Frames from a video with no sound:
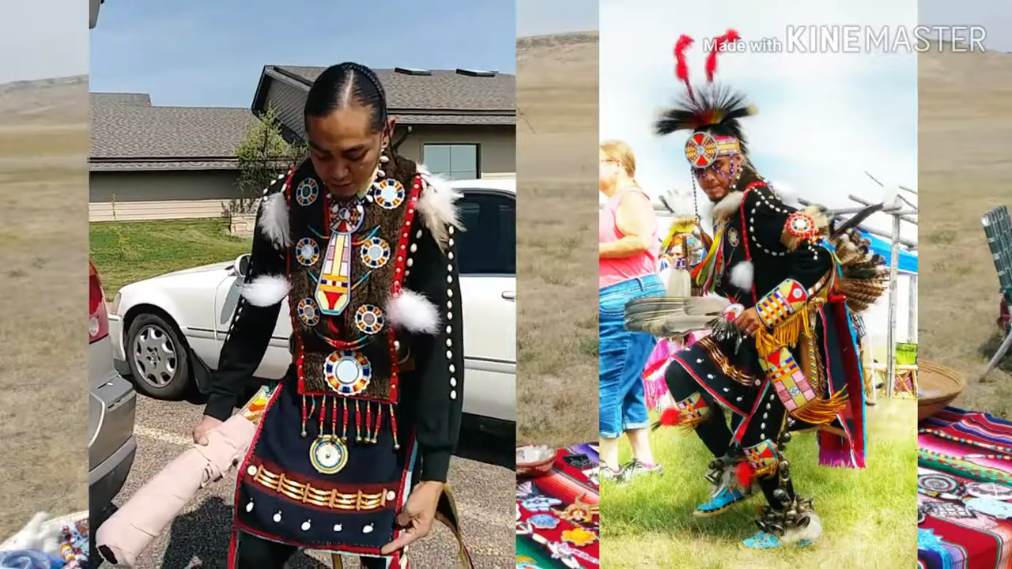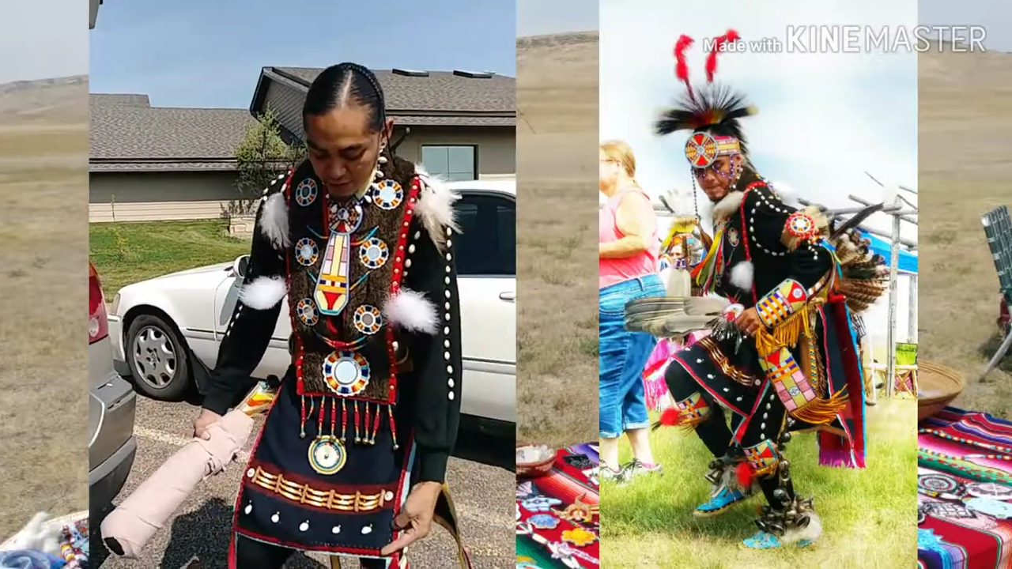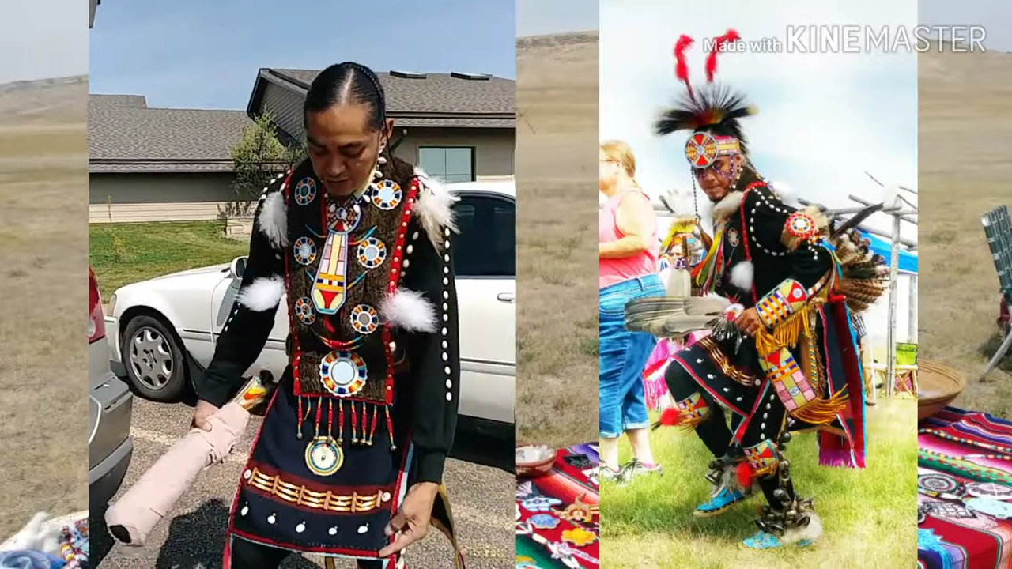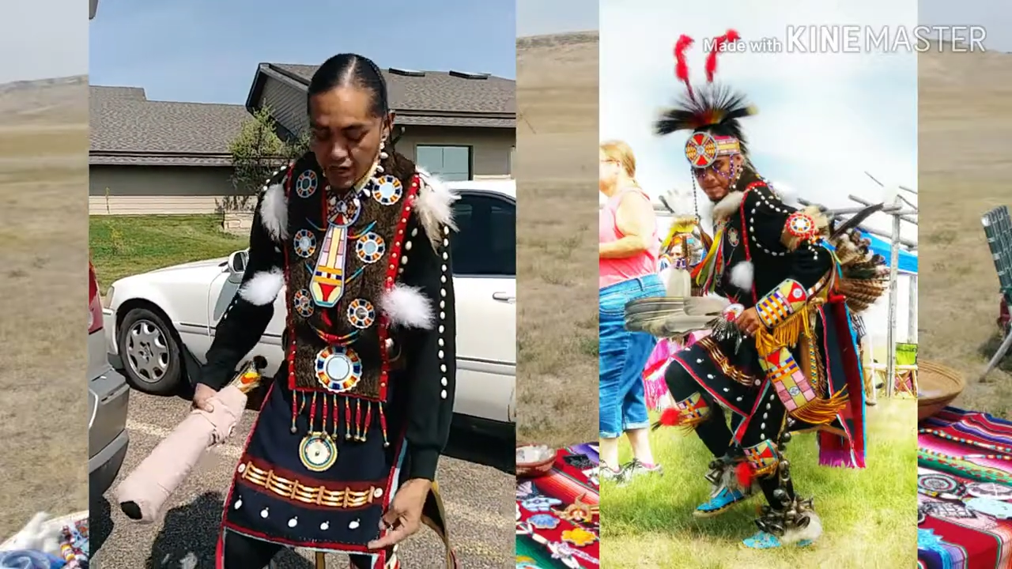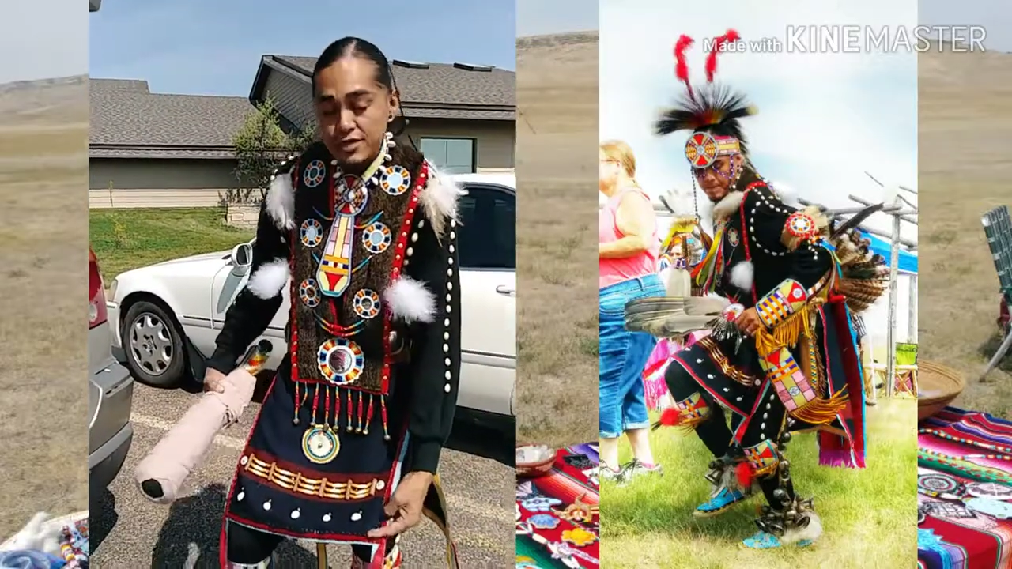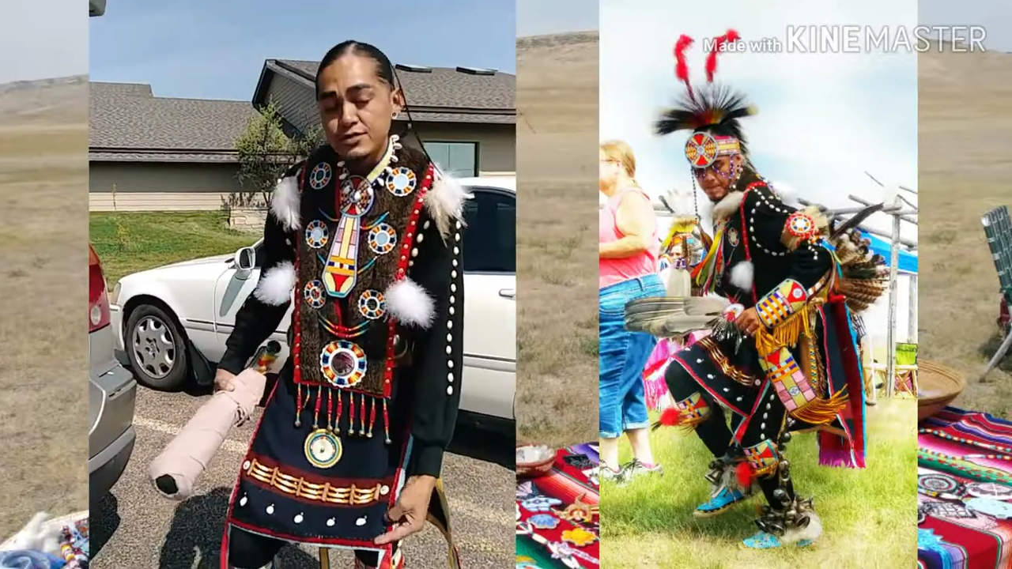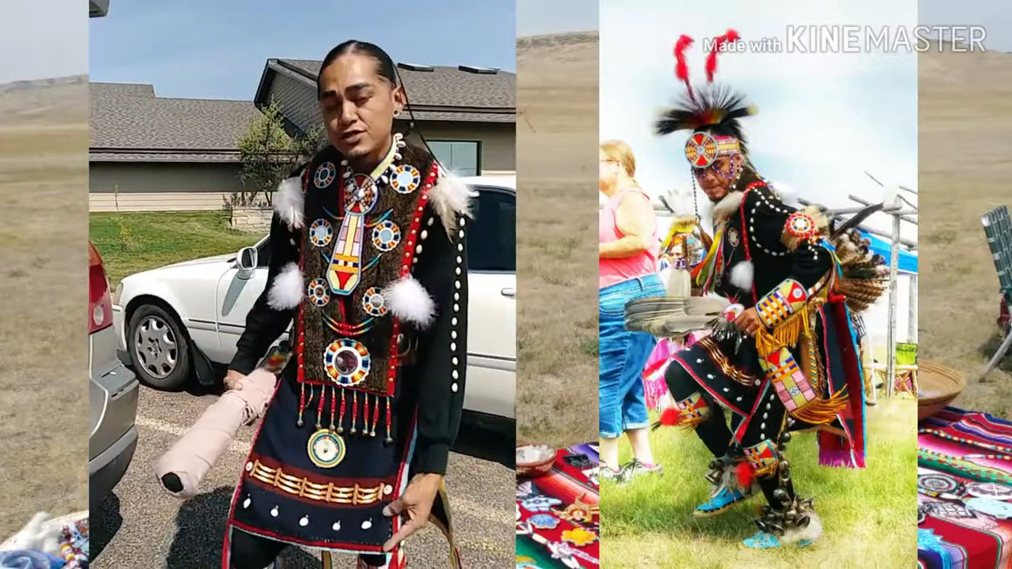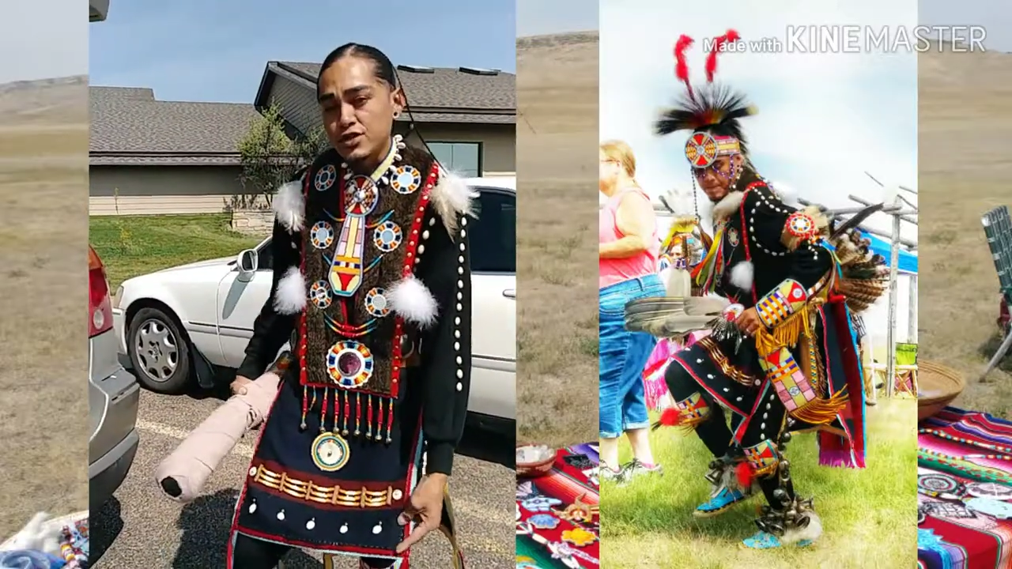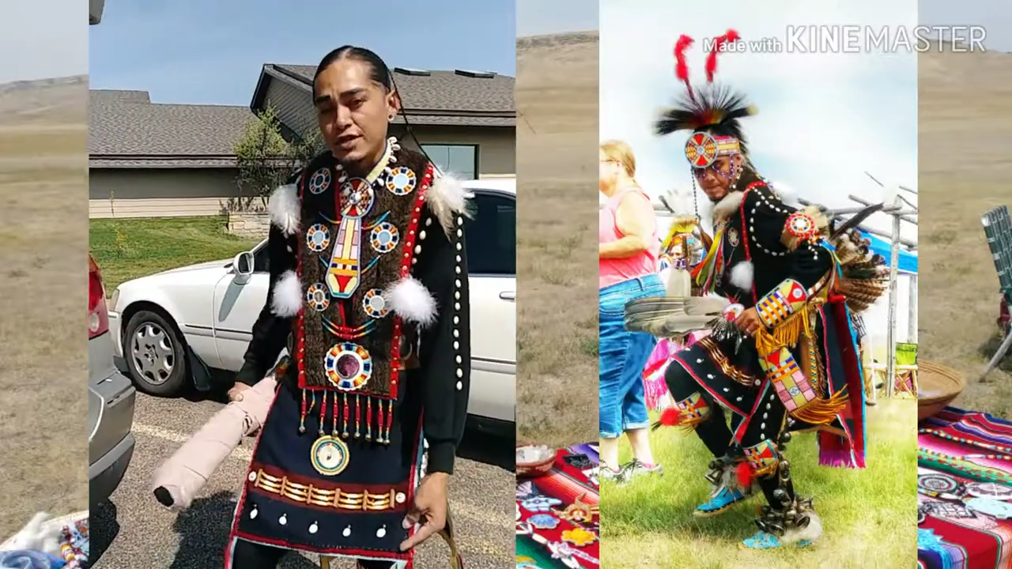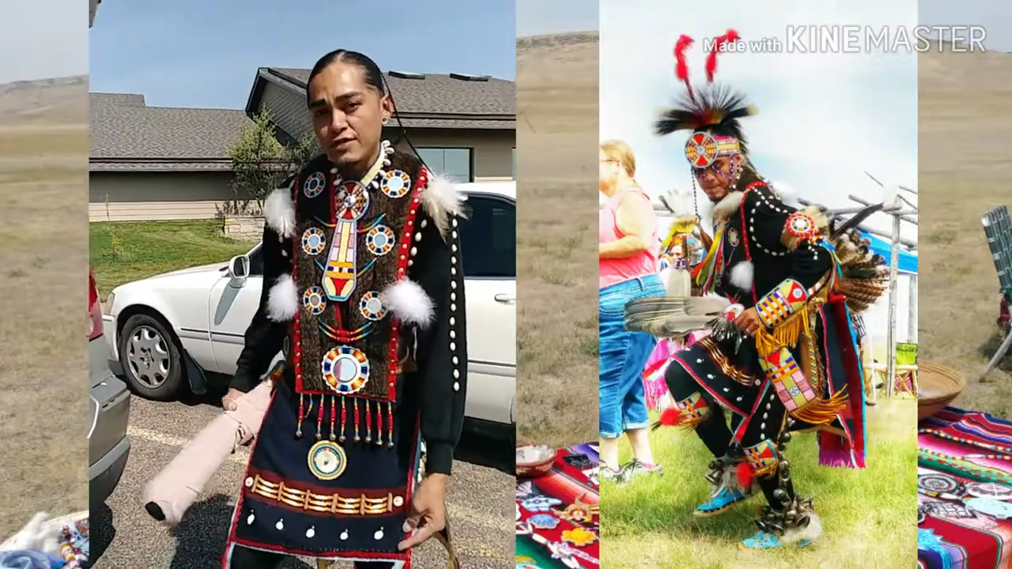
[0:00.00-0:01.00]
we also
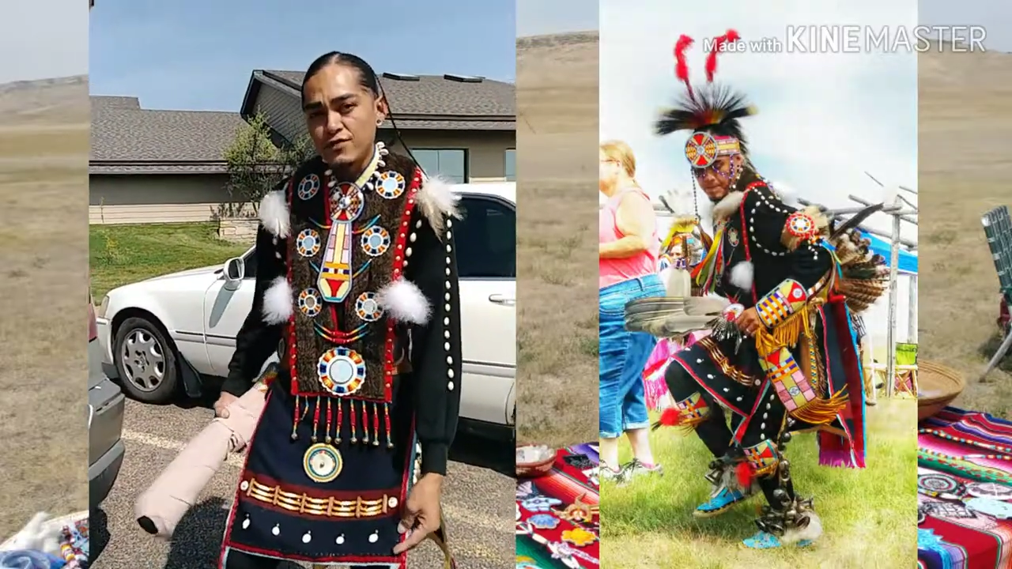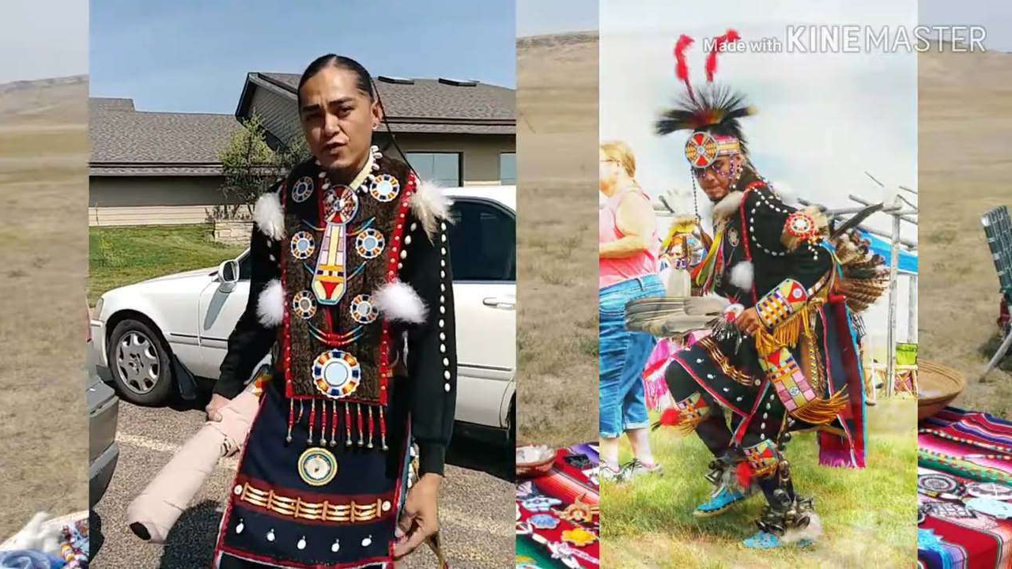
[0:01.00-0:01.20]
traded